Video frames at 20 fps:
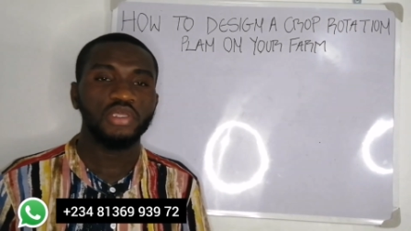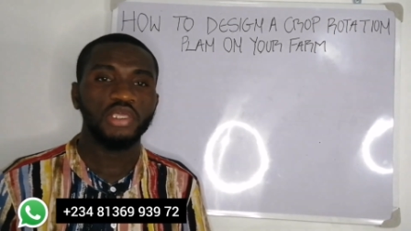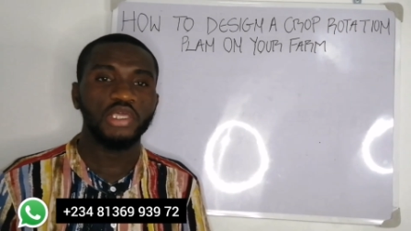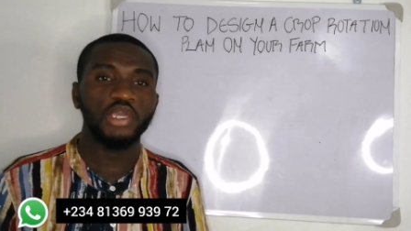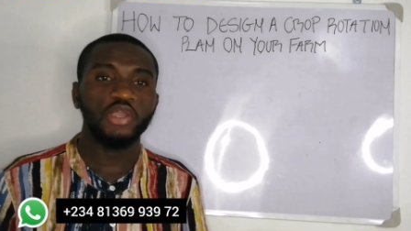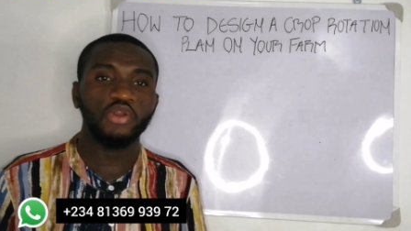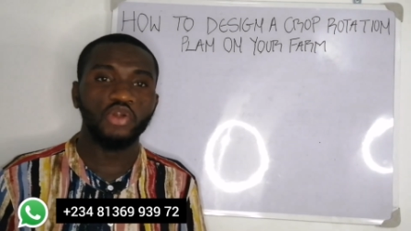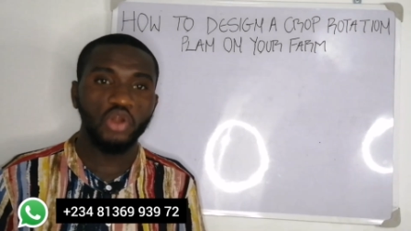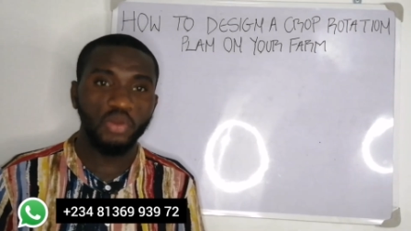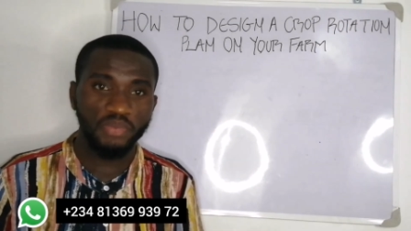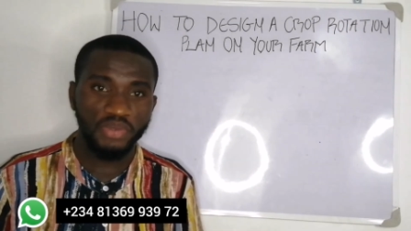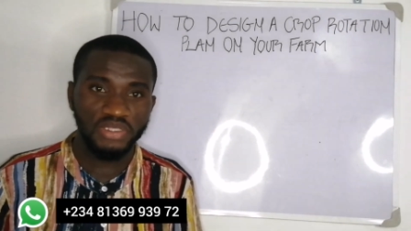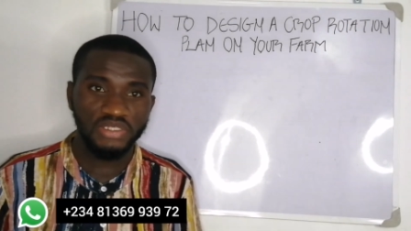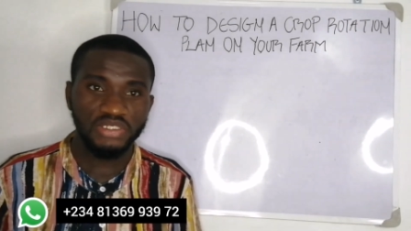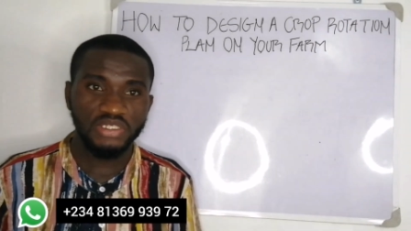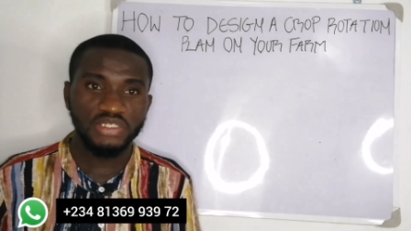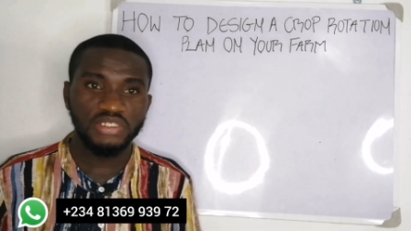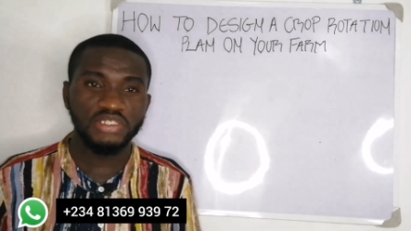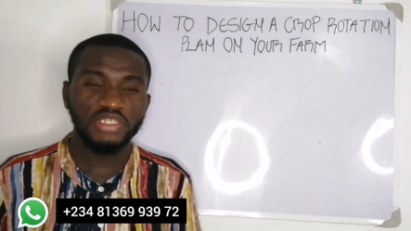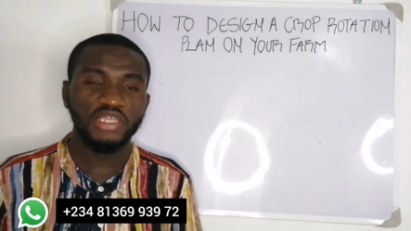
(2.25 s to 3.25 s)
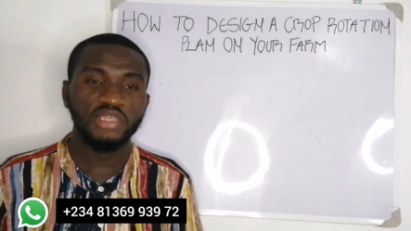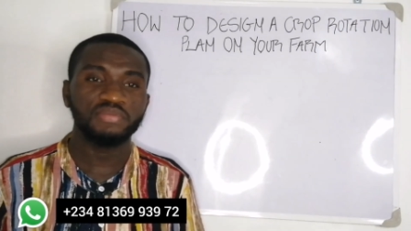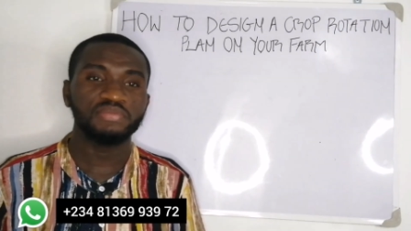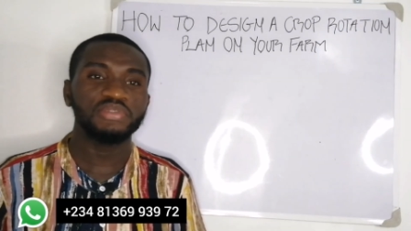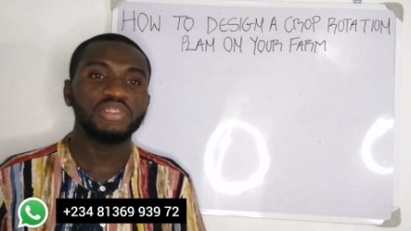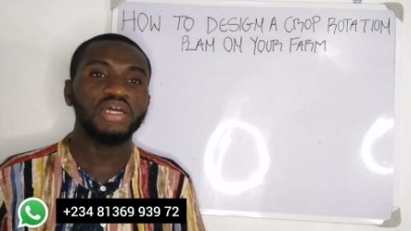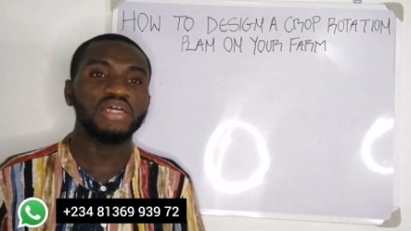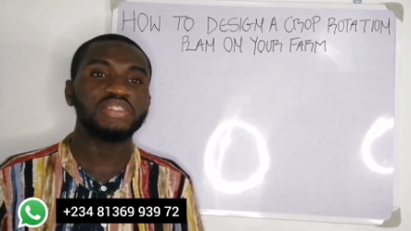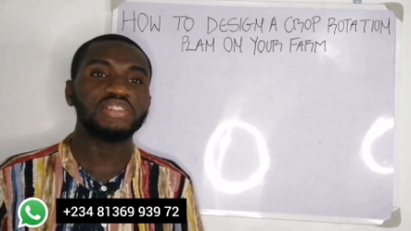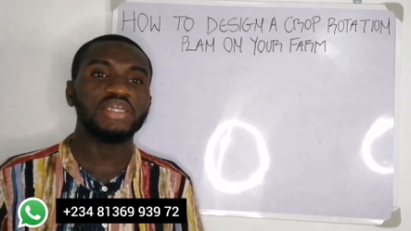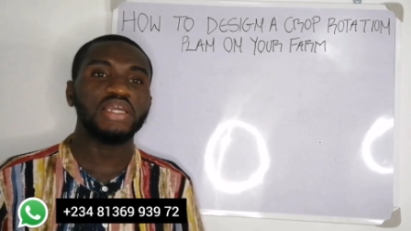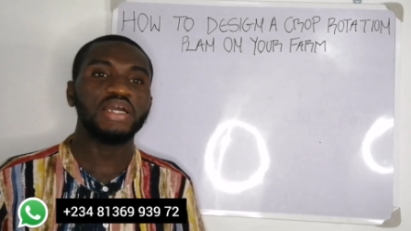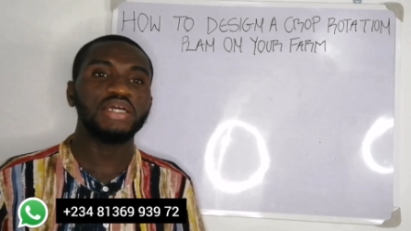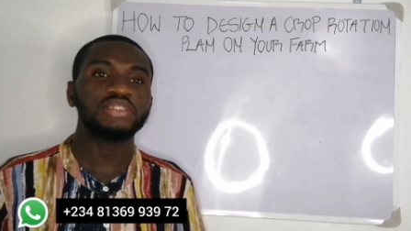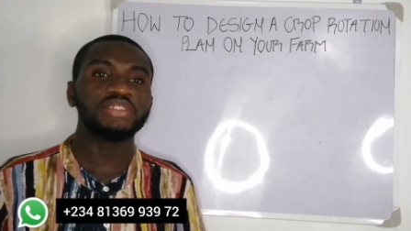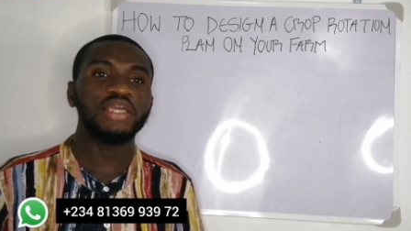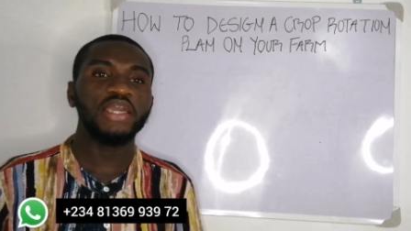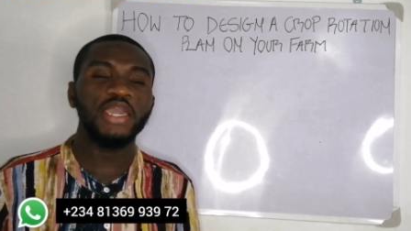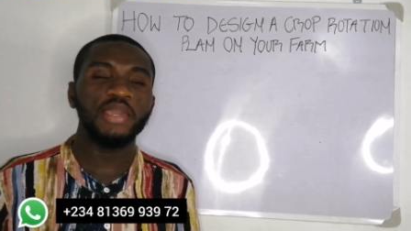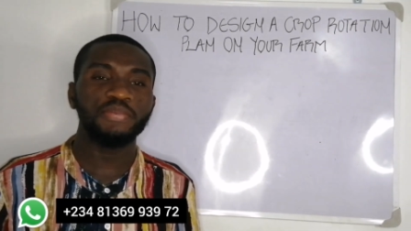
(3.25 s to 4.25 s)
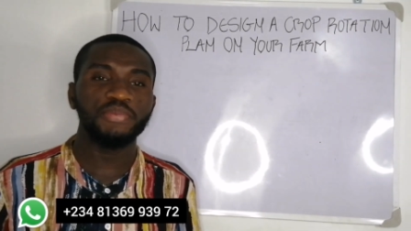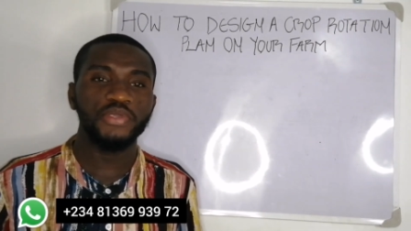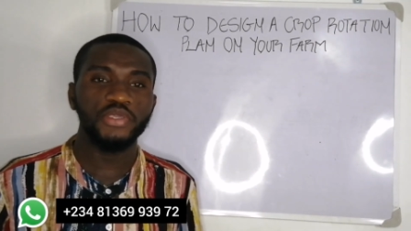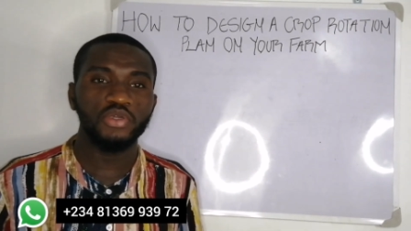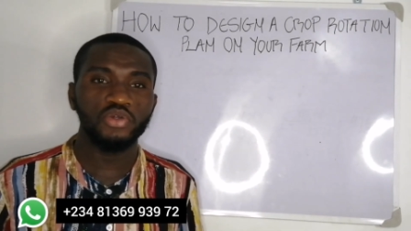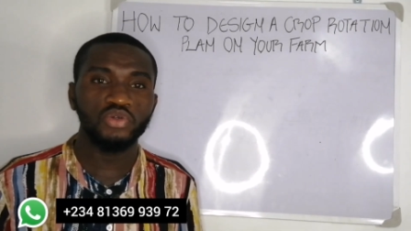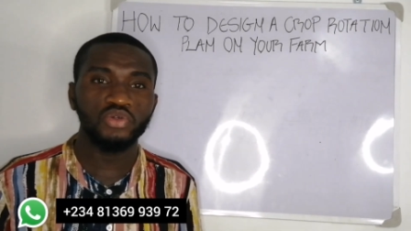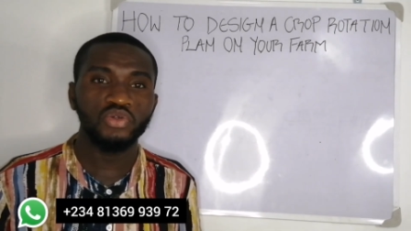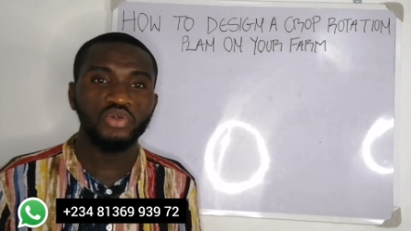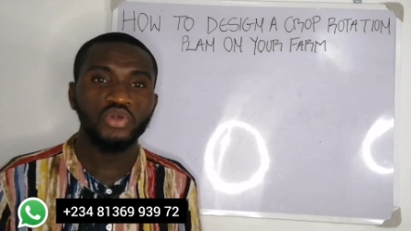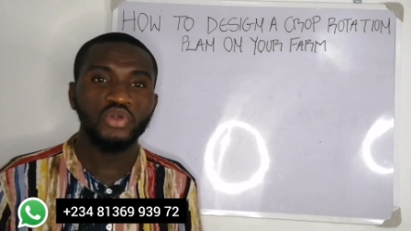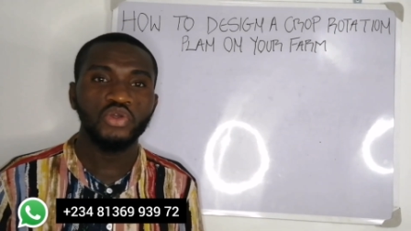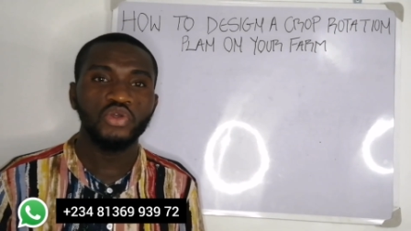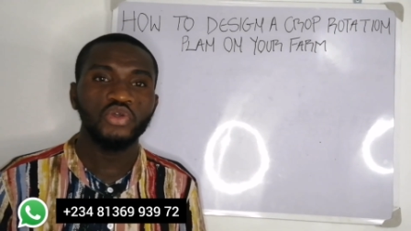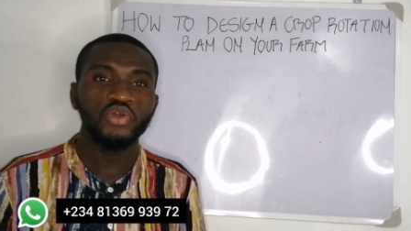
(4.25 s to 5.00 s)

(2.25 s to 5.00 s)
a cropping system that can help you